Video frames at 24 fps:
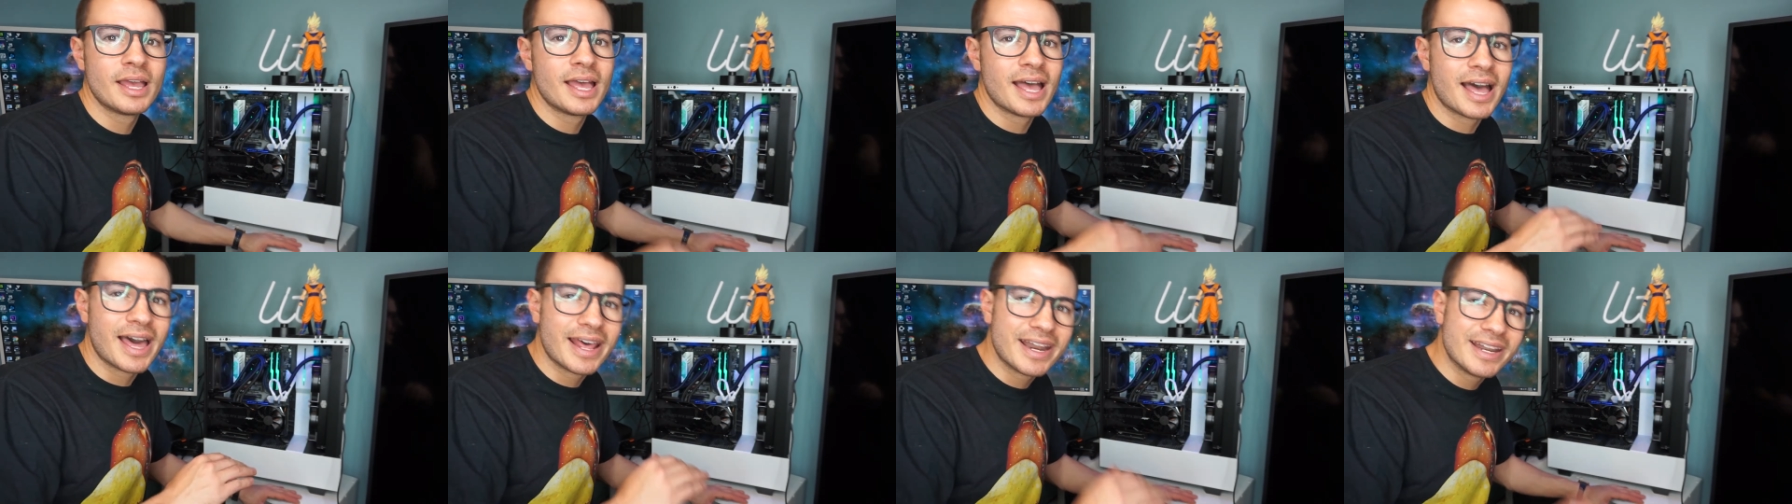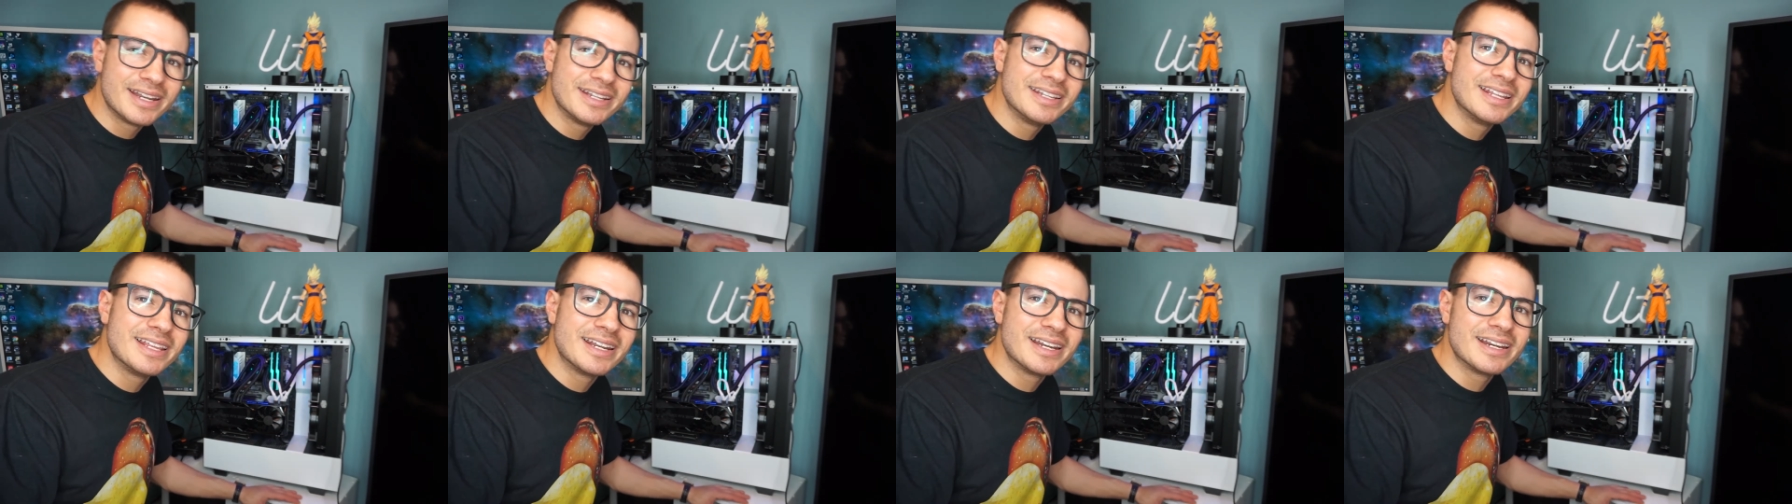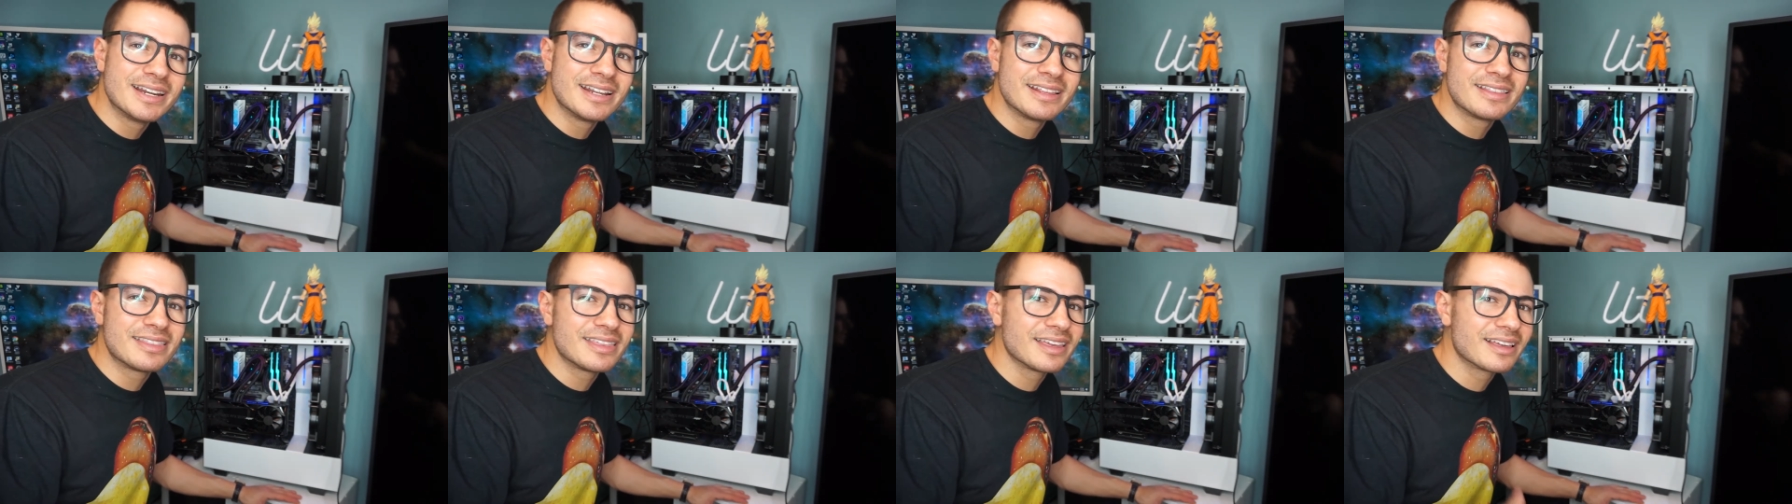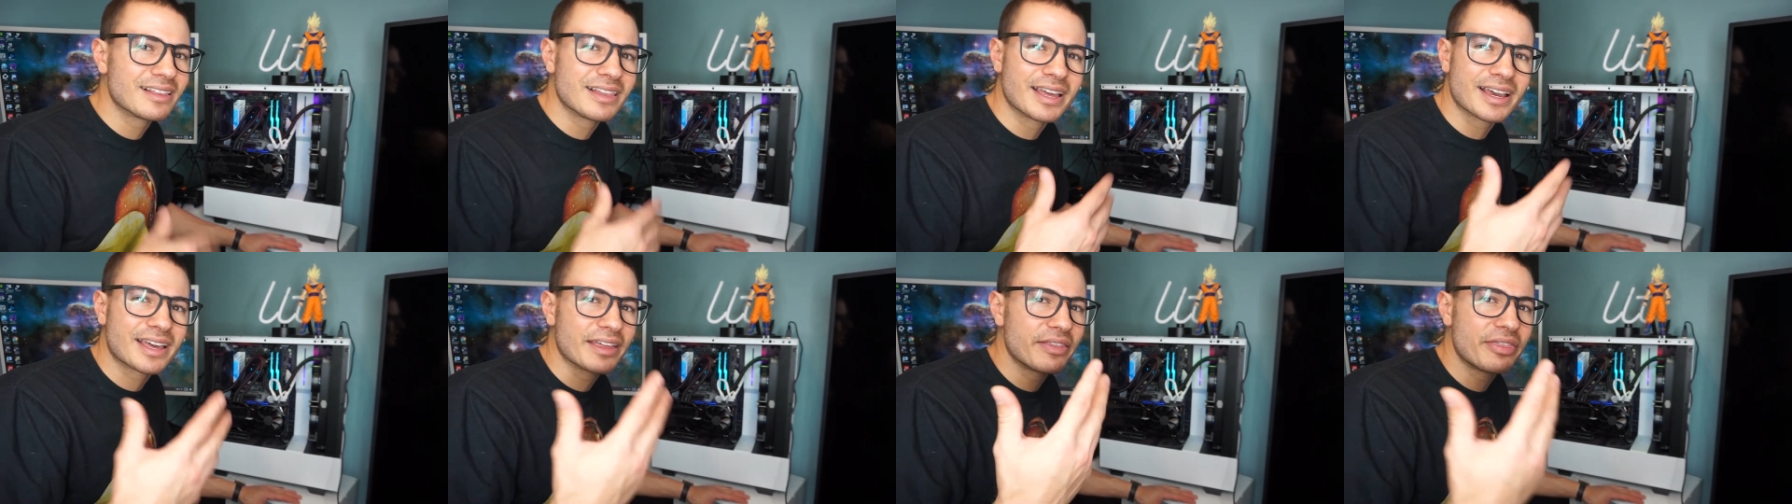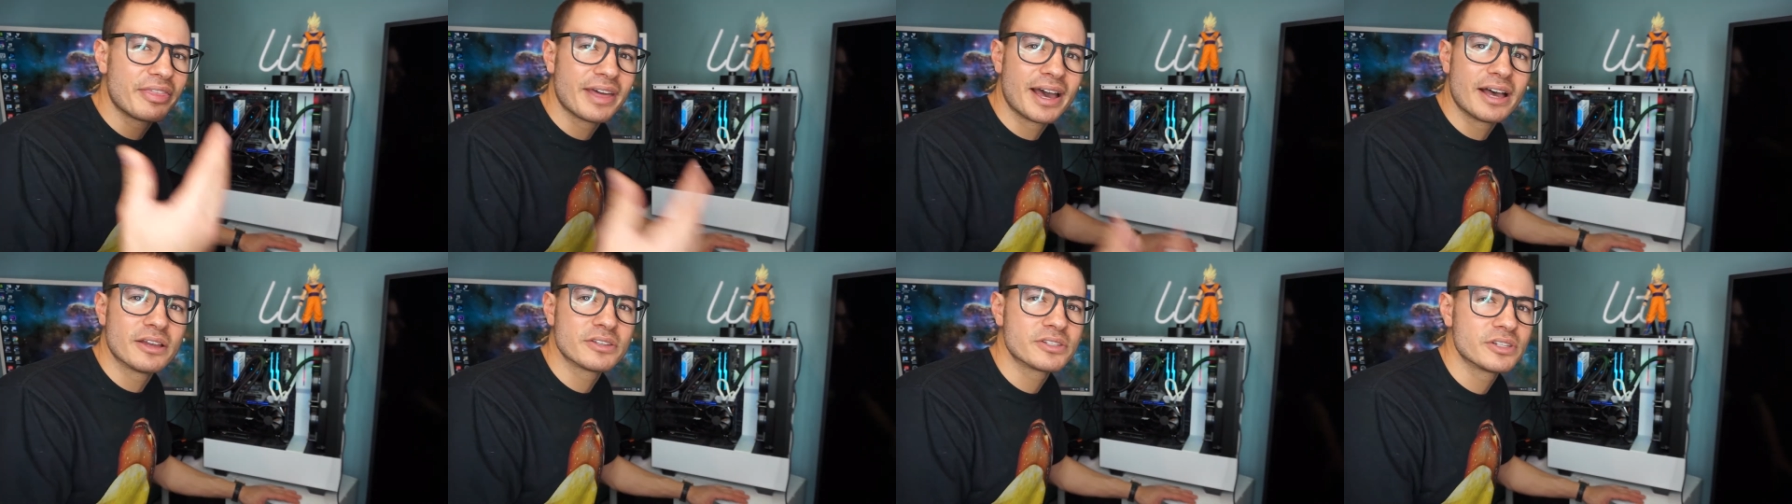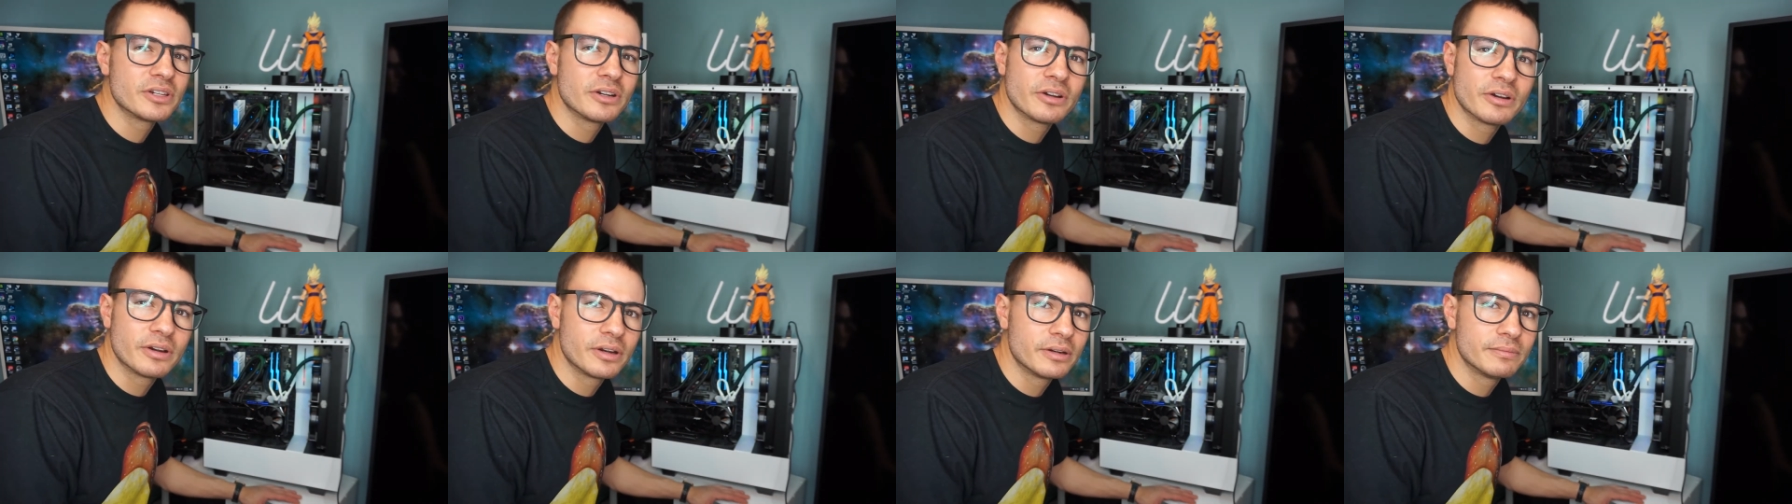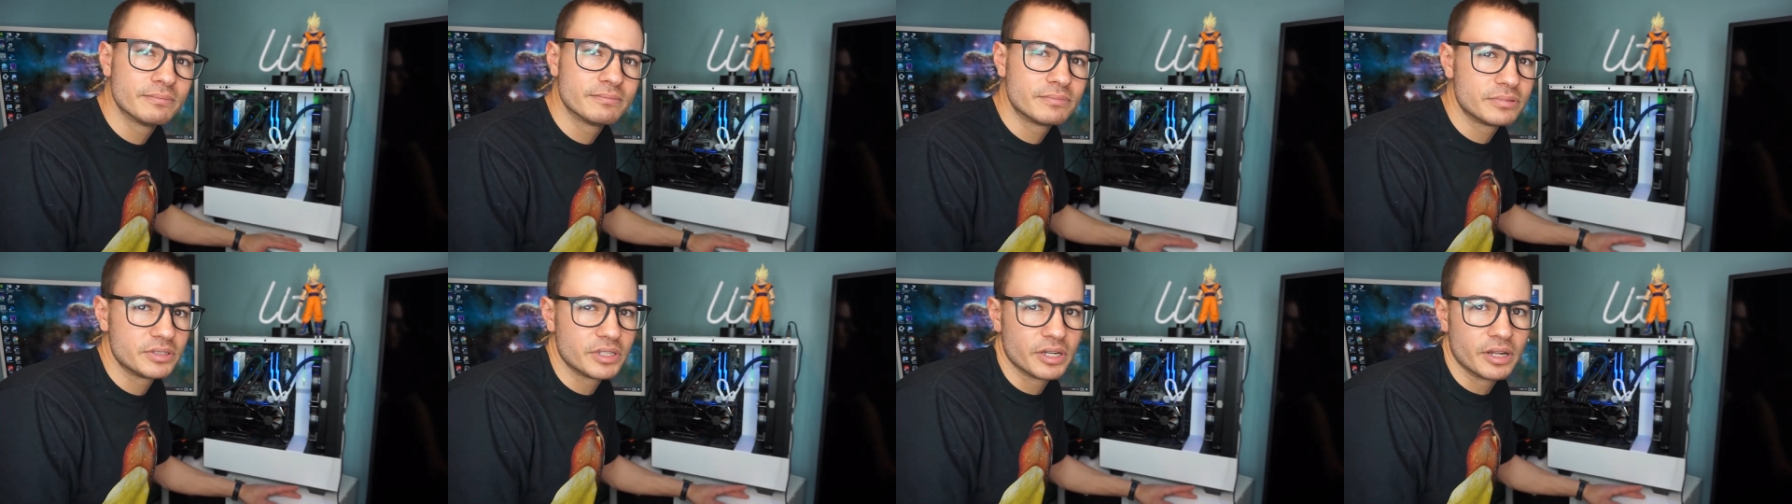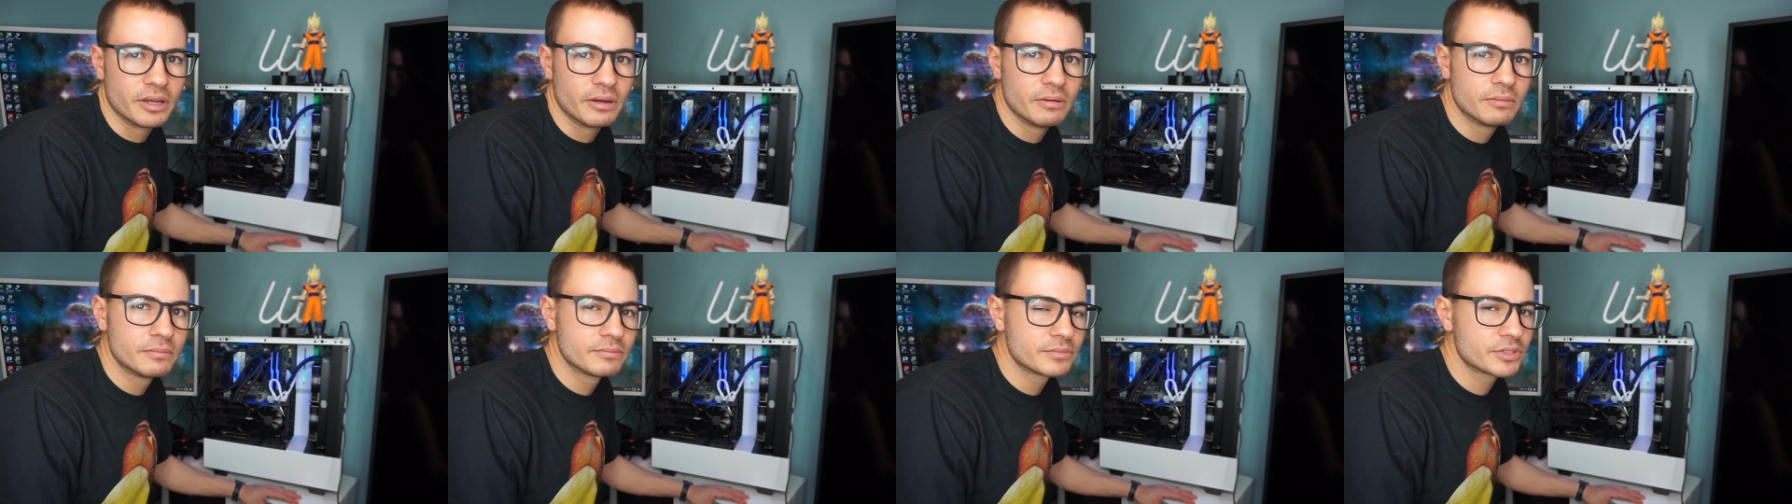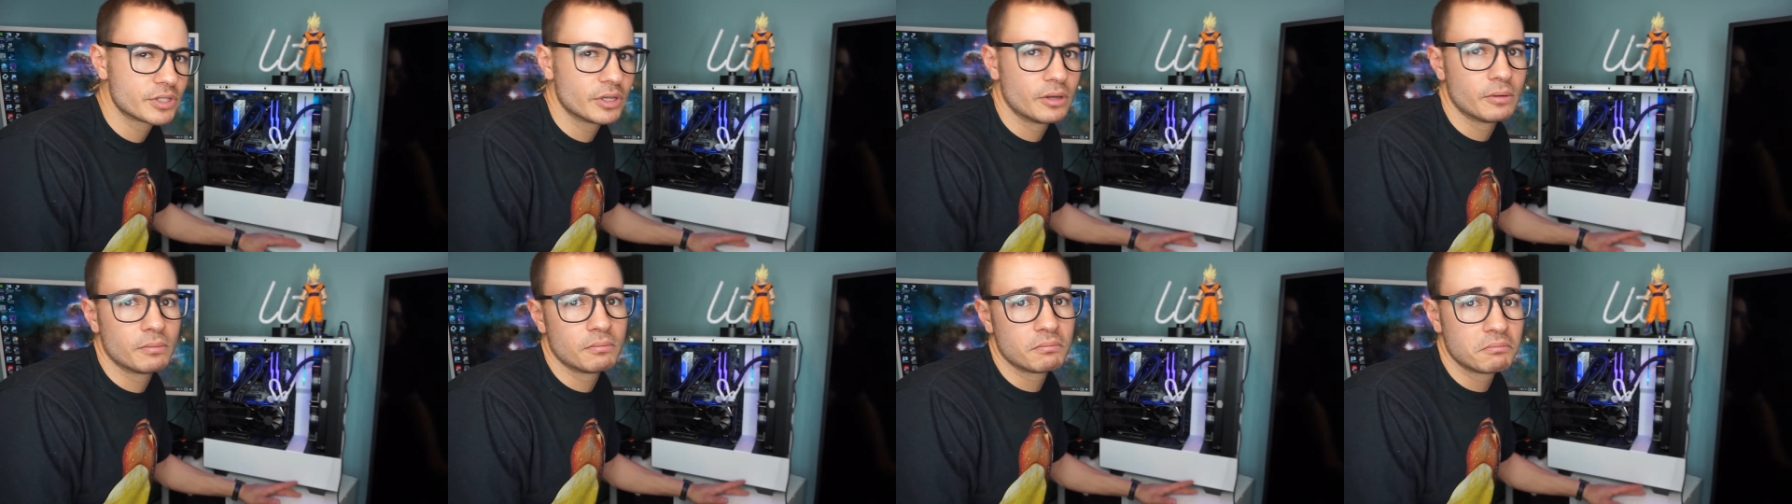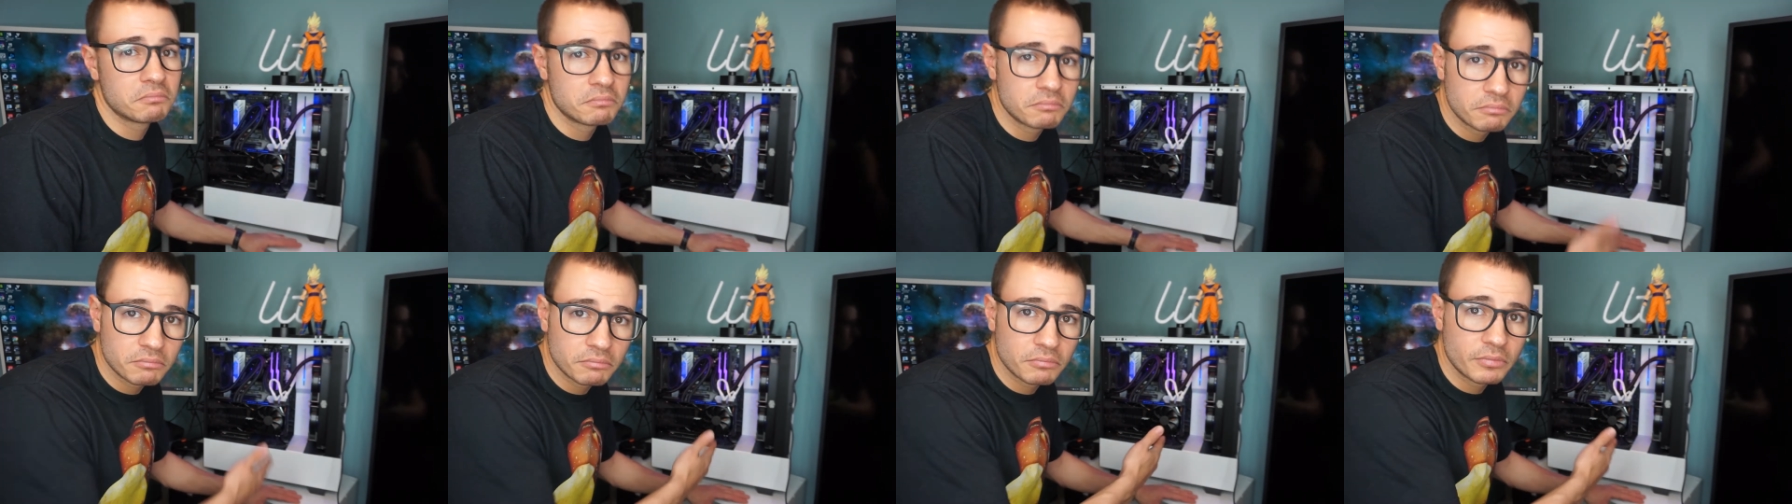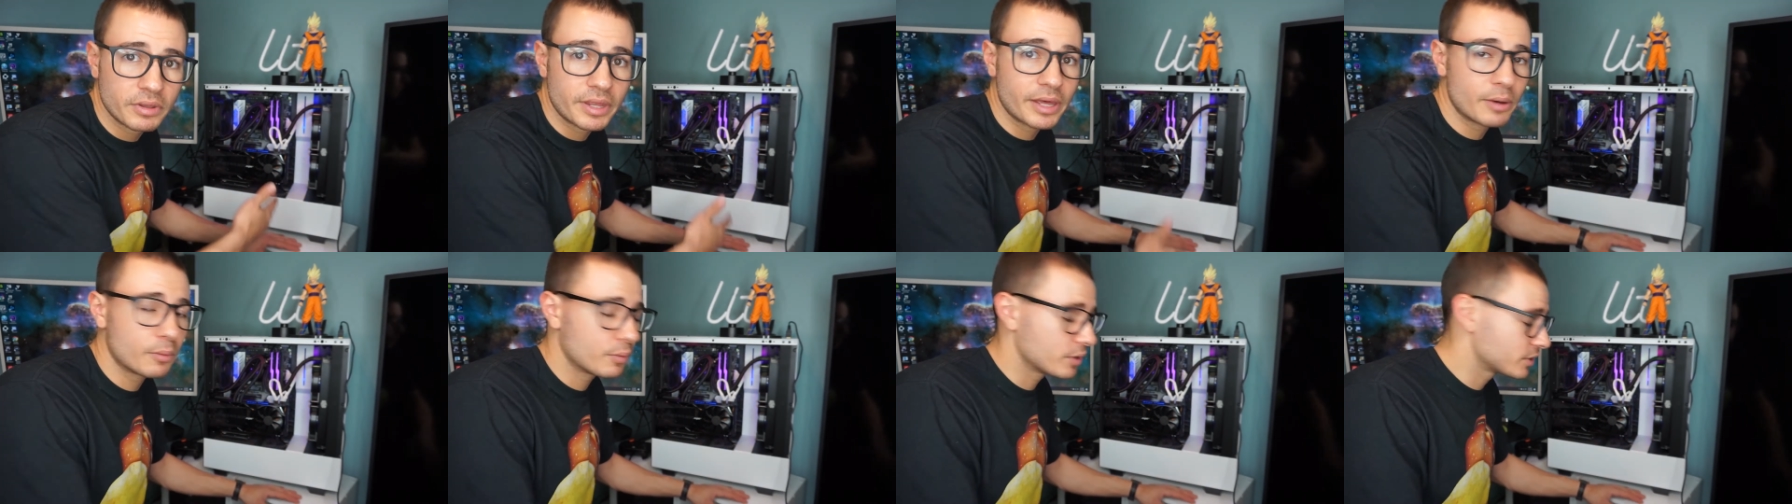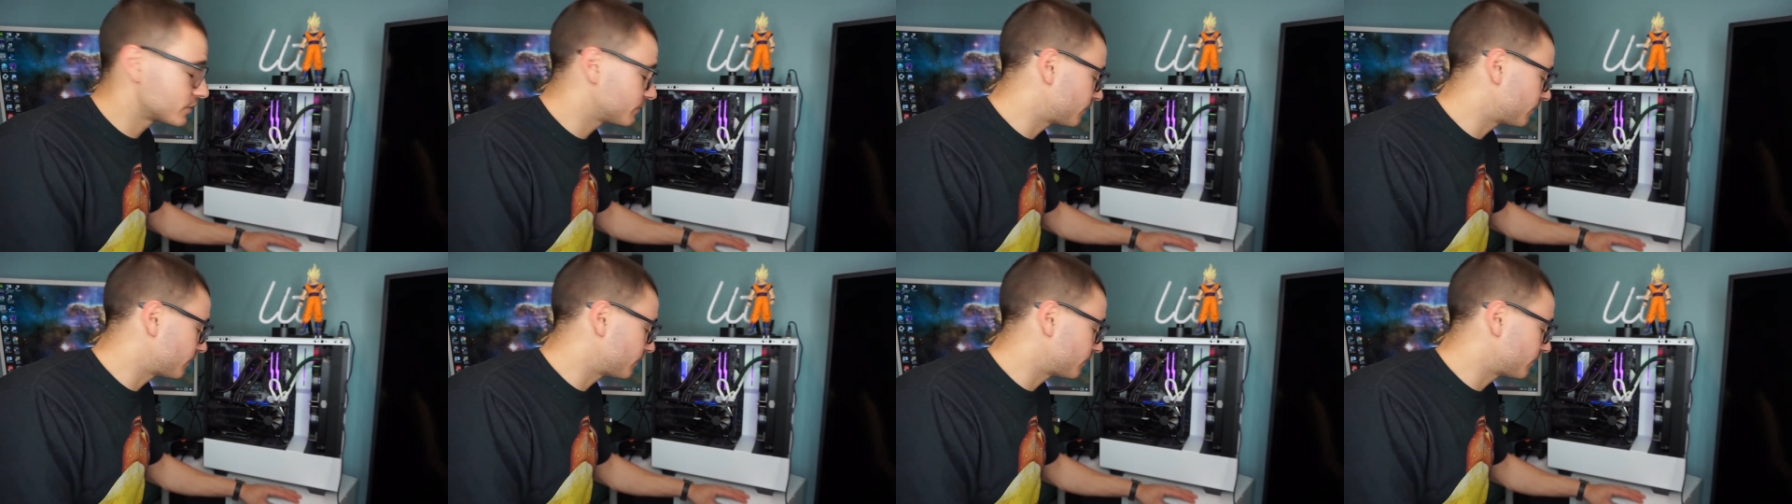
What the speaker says: I didn't need anything like 1000 or, you know, so that works